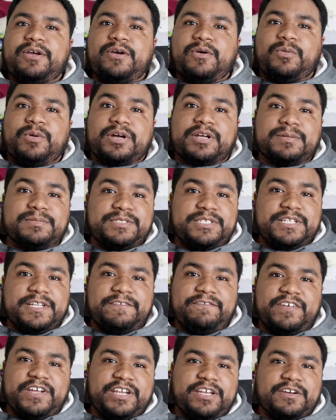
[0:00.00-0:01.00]
Welcome to
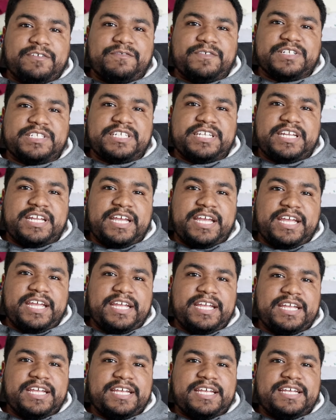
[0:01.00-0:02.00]
the video for
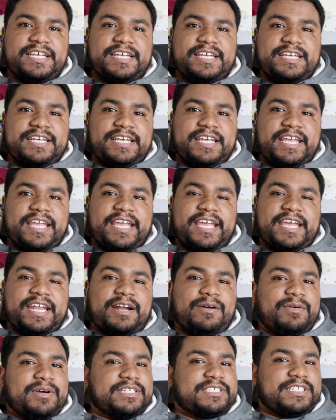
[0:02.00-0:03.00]
today.
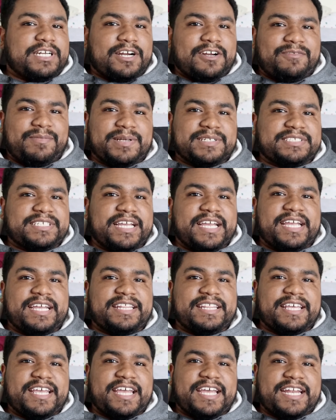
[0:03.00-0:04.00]
And I want to start by
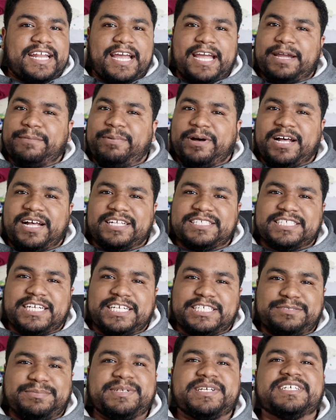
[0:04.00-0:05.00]
saying that I
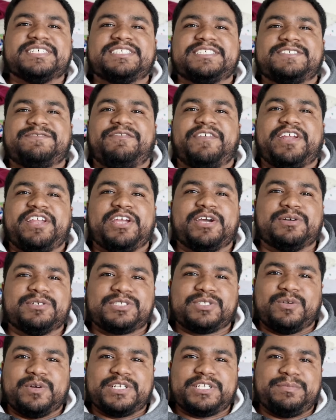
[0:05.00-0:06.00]
apologize because this video is
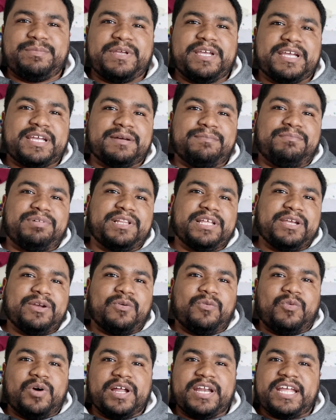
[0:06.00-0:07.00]
going to be a complete
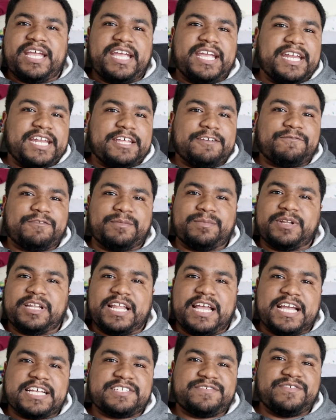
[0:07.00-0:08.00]
180 from the
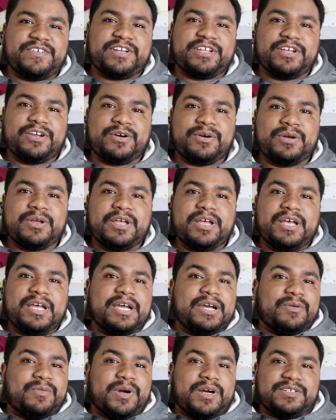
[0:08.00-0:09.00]
last video
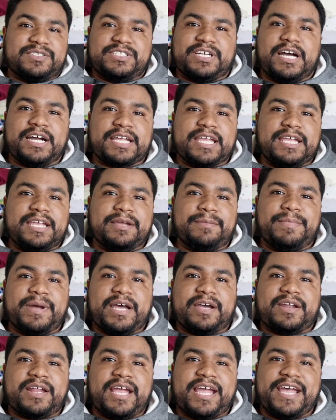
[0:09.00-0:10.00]
where I was talking
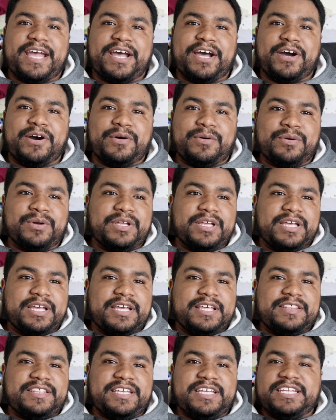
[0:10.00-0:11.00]
about how
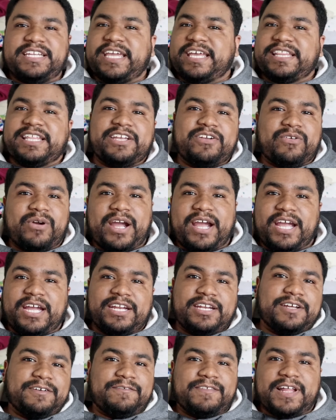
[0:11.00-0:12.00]
the daily
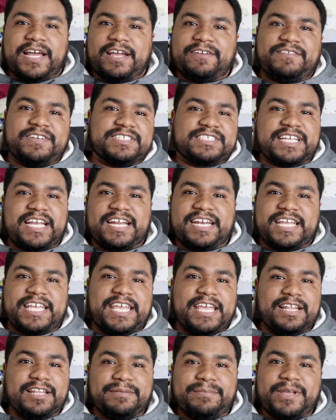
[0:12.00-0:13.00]
grind of life is kind of
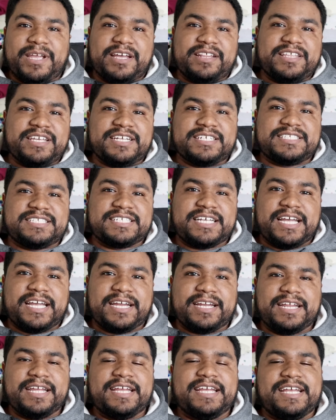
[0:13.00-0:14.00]
killing me on the
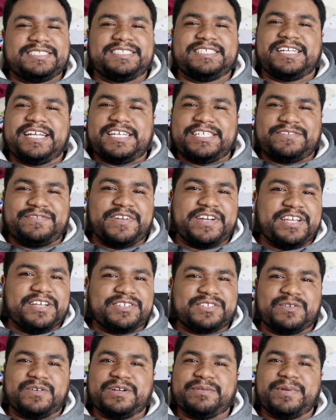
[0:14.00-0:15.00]
inside. Today's video
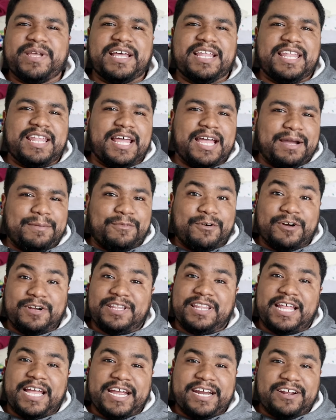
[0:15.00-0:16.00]
is going to be a lot more
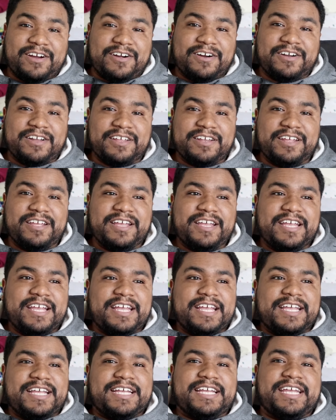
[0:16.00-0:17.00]
lighthearted
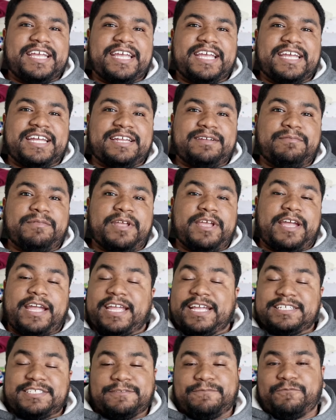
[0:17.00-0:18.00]
and I
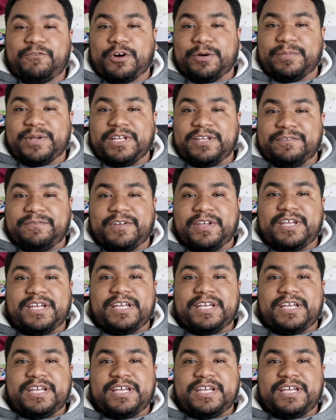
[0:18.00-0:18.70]
guess informative.